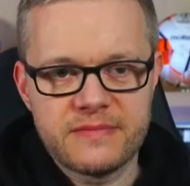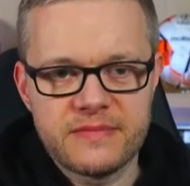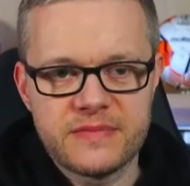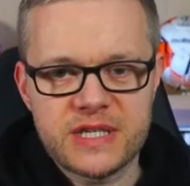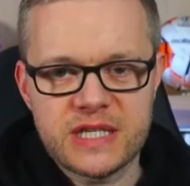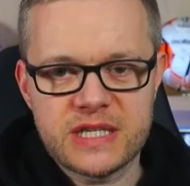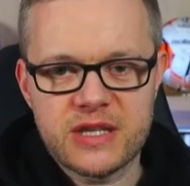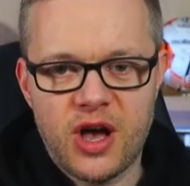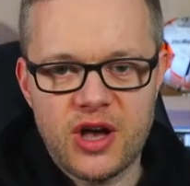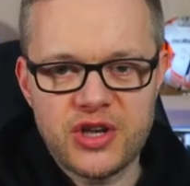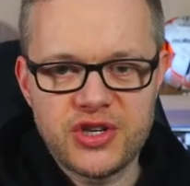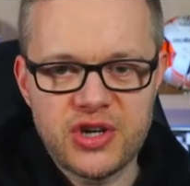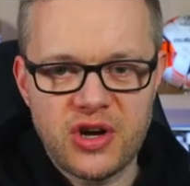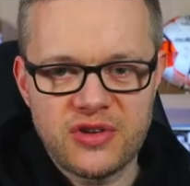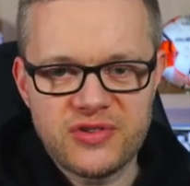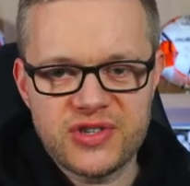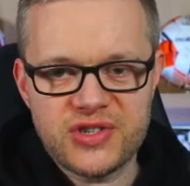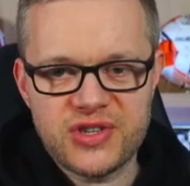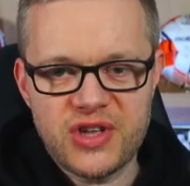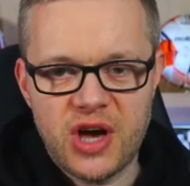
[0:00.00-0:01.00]
She's like
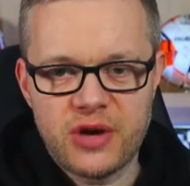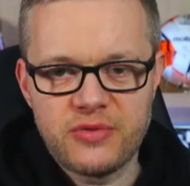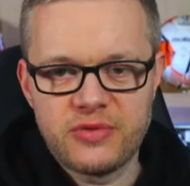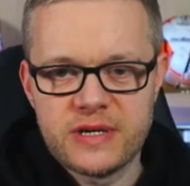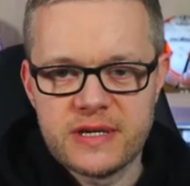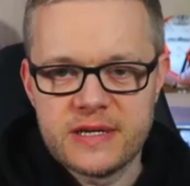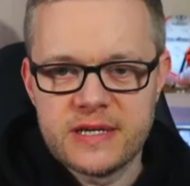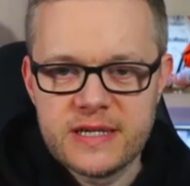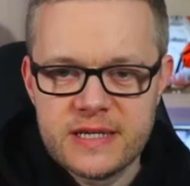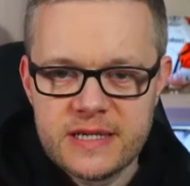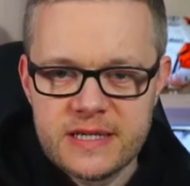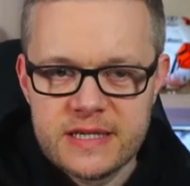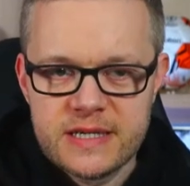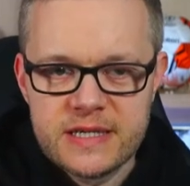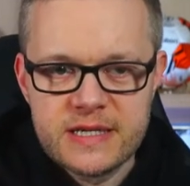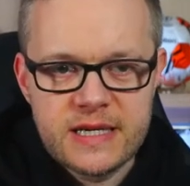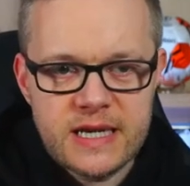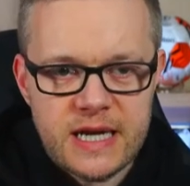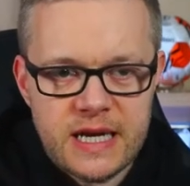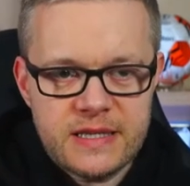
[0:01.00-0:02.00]
Jon Snow.
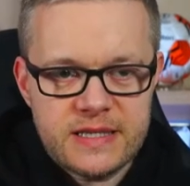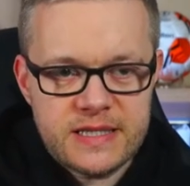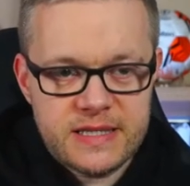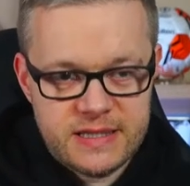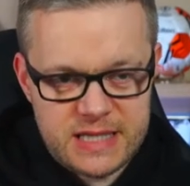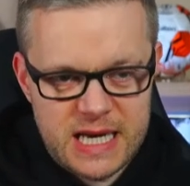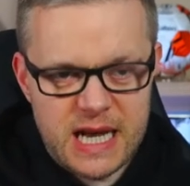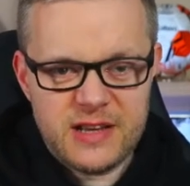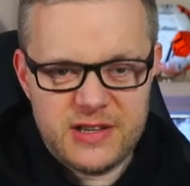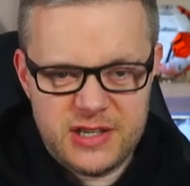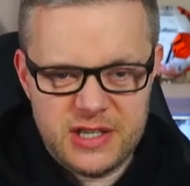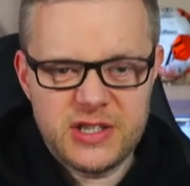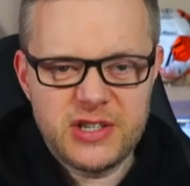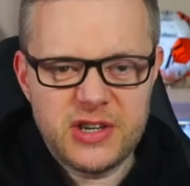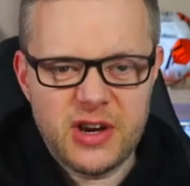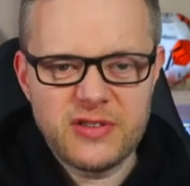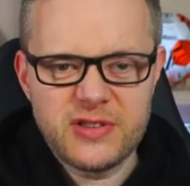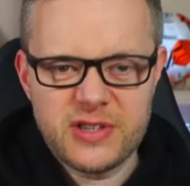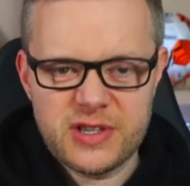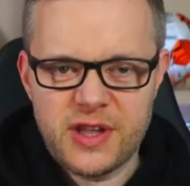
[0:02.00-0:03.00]
And tell her she's
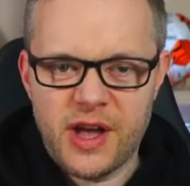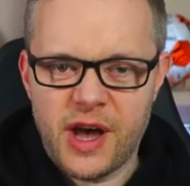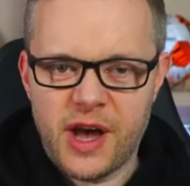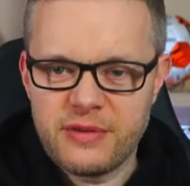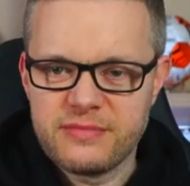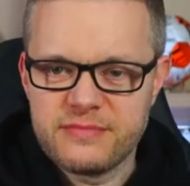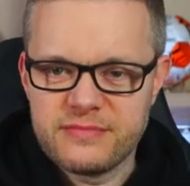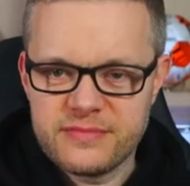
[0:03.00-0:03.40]
Jon Snow.